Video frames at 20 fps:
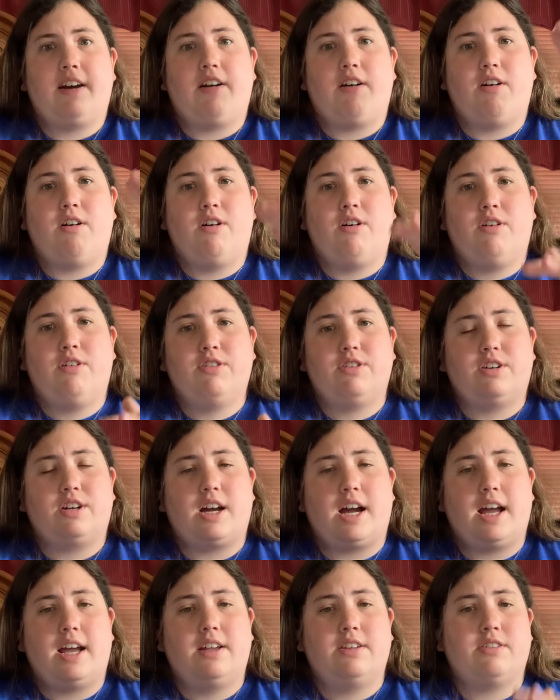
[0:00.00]
all your
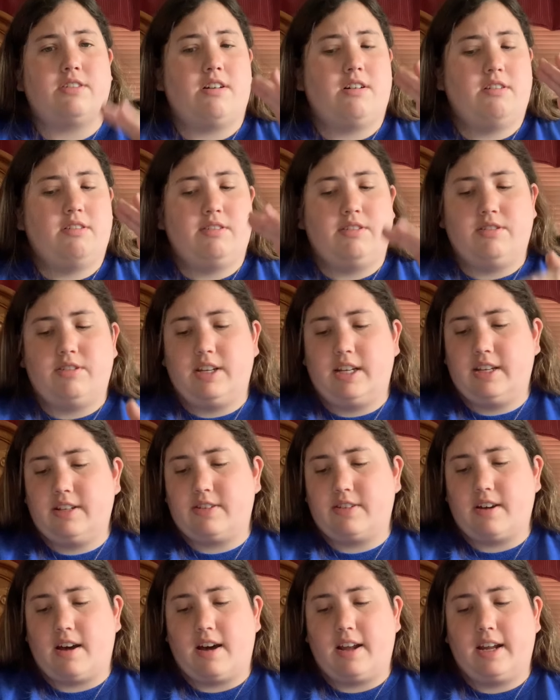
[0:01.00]
I's, all your T's
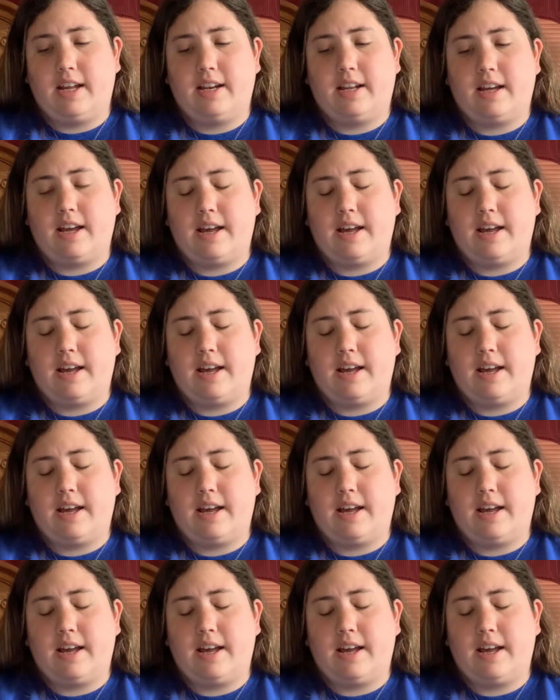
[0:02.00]
dotted.